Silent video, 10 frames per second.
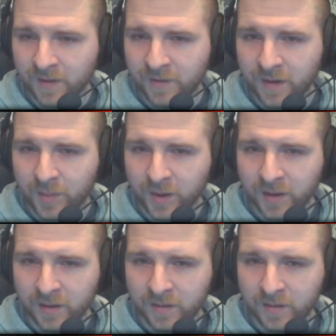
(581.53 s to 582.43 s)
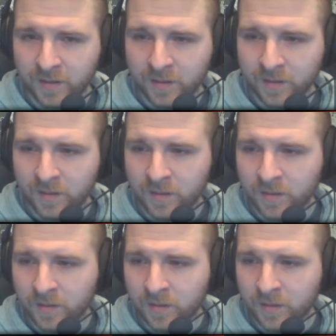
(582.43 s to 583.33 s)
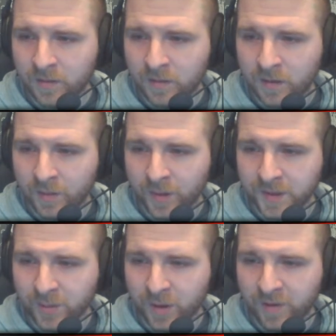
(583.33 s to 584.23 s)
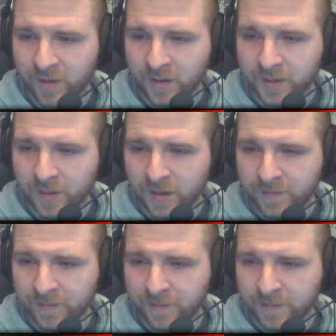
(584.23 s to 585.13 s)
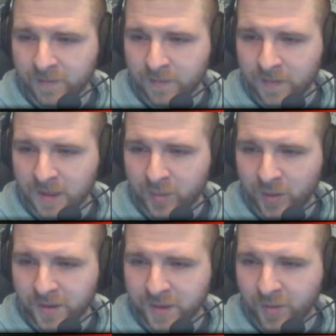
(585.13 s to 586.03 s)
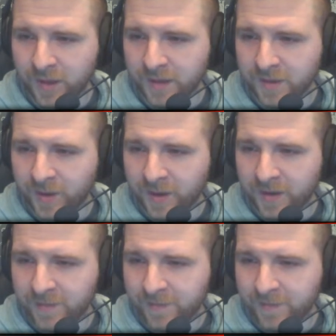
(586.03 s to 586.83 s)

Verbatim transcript: Fair play. And we've got some over here as well. These boys are coming out to play.